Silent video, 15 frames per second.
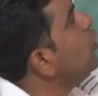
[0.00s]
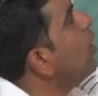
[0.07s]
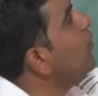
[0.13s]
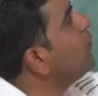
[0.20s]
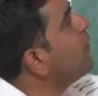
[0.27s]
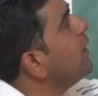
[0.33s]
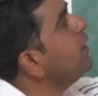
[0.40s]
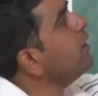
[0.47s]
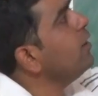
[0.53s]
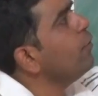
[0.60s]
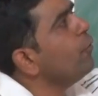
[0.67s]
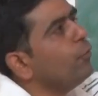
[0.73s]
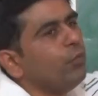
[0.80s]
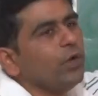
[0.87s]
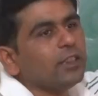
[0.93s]
of t
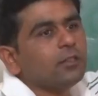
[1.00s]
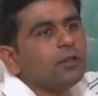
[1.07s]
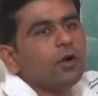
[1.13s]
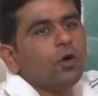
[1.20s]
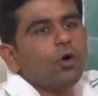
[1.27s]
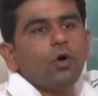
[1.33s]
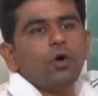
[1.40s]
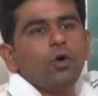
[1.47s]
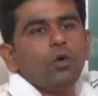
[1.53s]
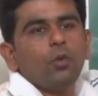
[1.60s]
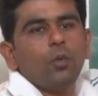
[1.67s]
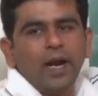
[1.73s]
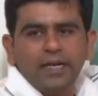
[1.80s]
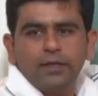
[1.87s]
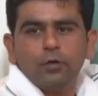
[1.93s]
with
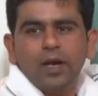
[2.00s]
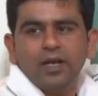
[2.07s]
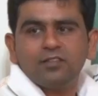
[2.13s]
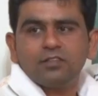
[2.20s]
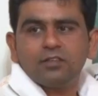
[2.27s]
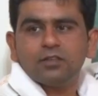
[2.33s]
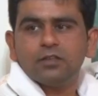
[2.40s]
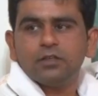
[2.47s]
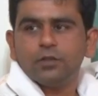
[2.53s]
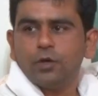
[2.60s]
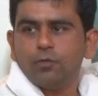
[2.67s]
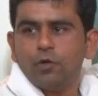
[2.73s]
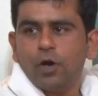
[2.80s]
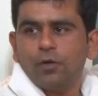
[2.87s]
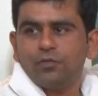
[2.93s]
white noise
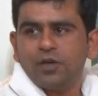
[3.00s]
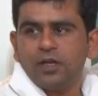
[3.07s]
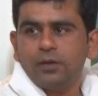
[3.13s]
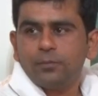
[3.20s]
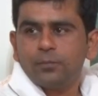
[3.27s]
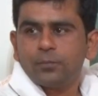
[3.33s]
w of t.